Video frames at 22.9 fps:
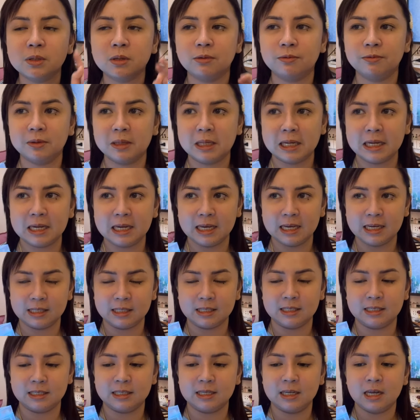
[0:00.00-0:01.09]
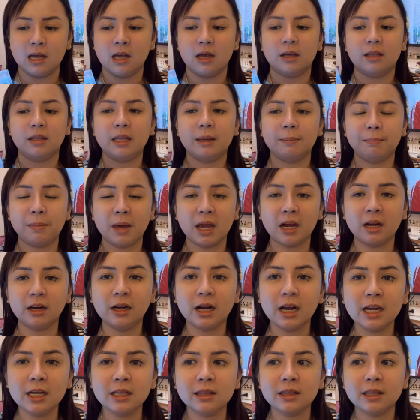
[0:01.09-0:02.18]
of tickets. The
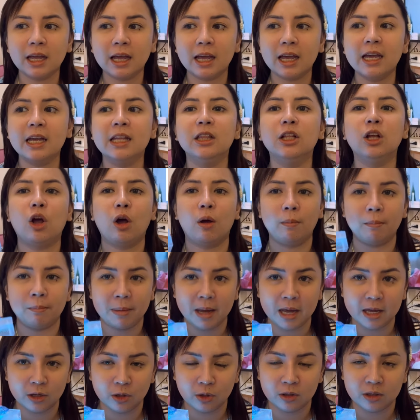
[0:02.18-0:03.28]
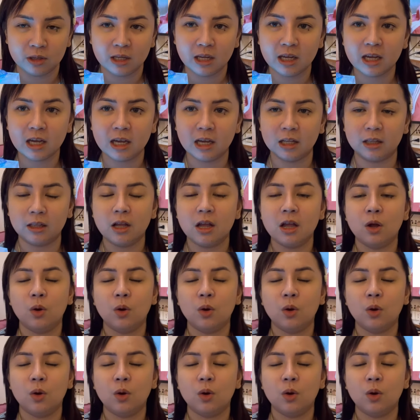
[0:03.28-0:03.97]
parent and companion ticket.